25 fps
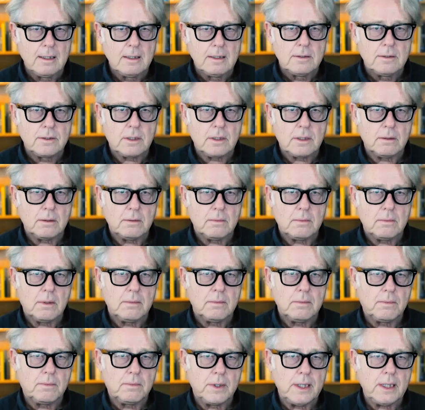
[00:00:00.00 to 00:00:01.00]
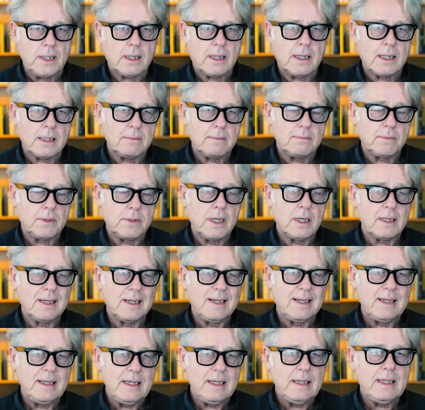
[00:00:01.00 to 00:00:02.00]
So we are we are
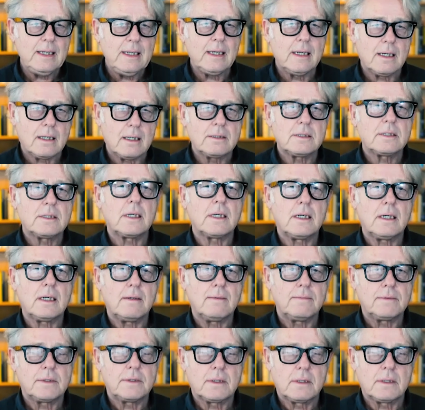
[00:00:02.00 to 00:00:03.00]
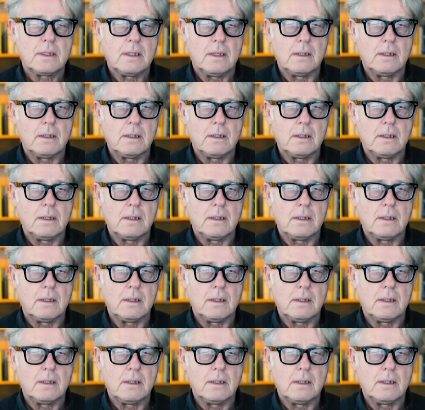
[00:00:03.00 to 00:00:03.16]
leaning ourselves